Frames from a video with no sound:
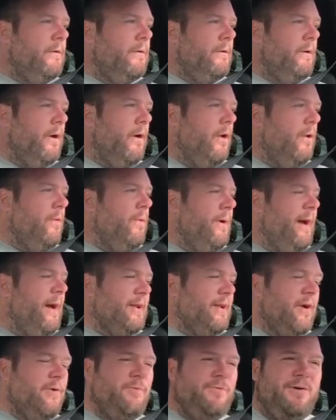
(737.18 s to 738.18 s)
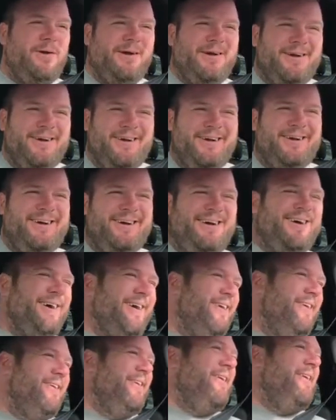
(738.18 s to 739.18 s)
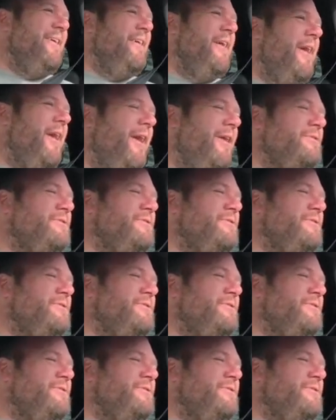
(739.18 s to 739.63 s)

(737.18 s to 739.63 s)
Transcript: Oh, hello. I was